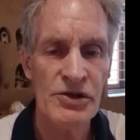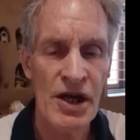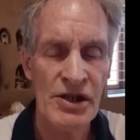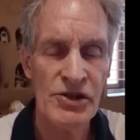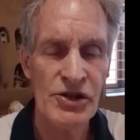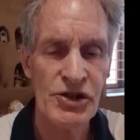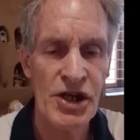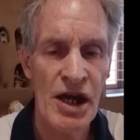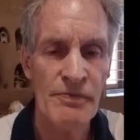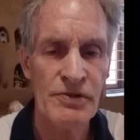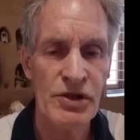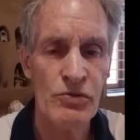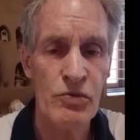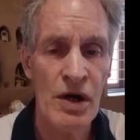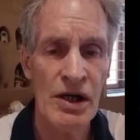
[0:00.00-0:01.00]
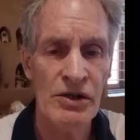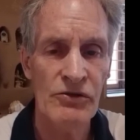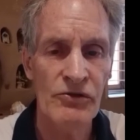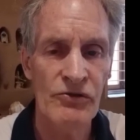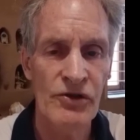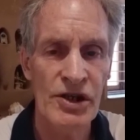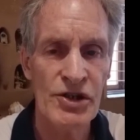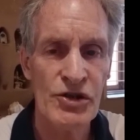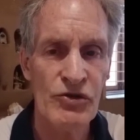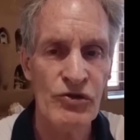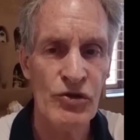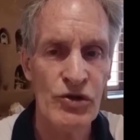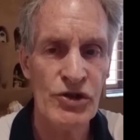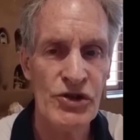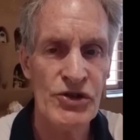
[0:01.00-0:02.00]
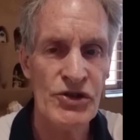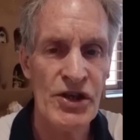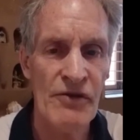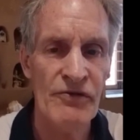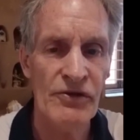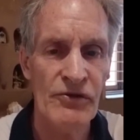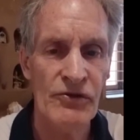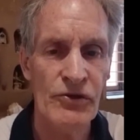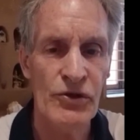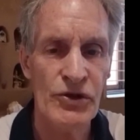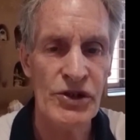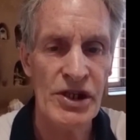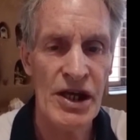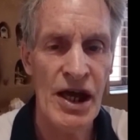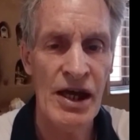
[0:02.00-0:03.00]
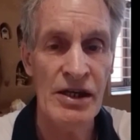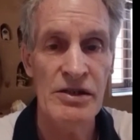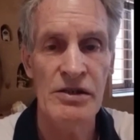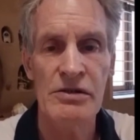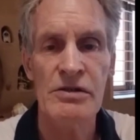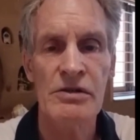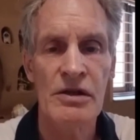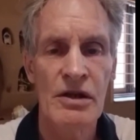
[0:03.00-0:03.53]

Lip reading: that's chapter 1, verse 47-48.